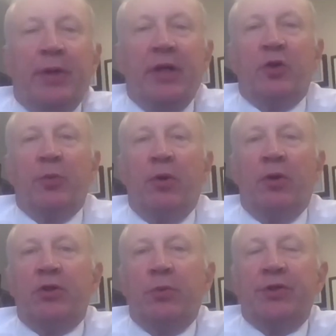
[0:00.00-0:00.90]
a
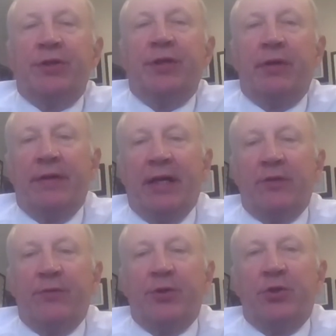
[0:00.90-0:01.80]
tumultuous year,
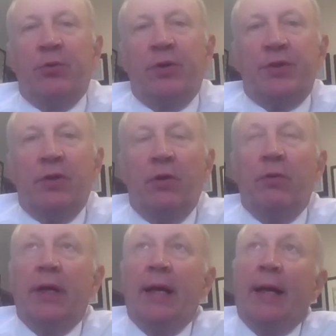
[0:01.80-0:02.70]
that's for sure.
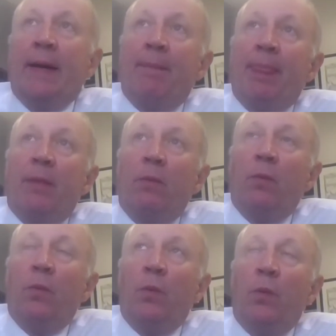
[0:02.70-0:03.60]
So
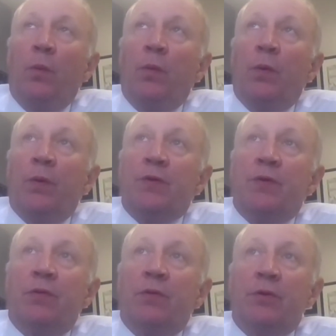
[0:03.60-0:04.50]

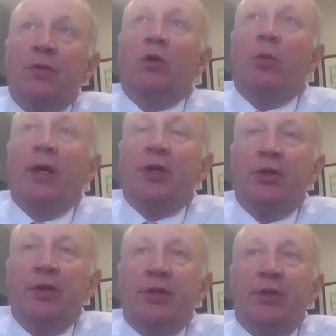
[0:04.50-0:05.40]
there's no
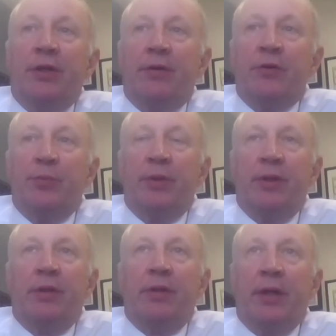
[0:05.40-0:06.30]
question this year has
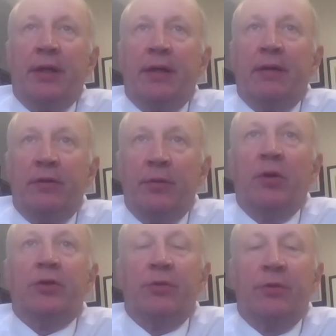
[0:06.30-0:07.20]
been
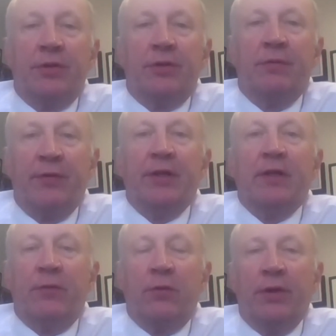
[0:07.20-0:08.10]
tumultuous, a very
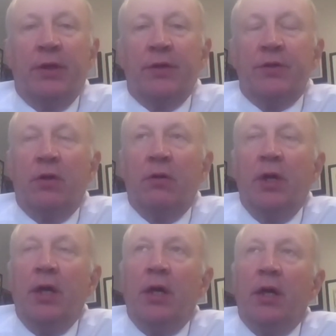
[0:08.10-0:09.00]
difficult year. So
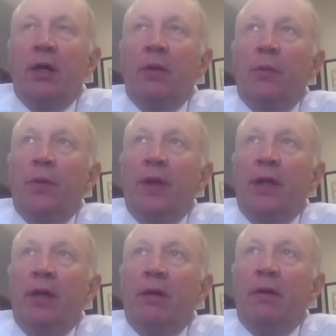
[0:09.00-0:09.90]

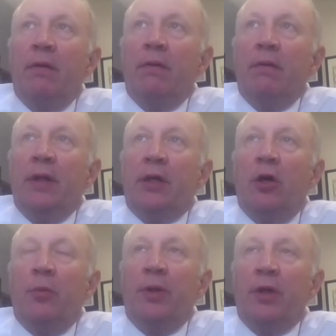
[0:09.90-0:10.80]
the
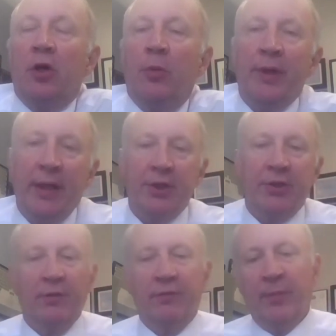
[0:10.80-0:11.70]

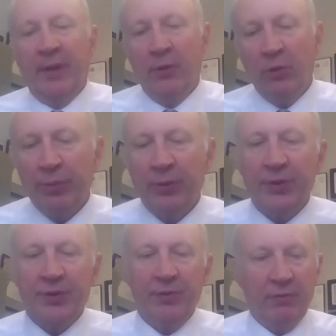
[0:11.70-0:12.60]
culmination of my own
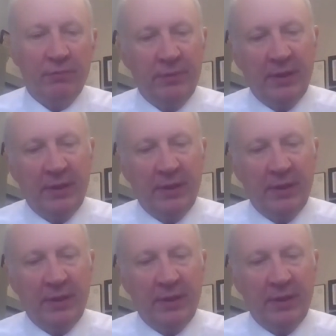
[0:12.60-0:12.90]
personal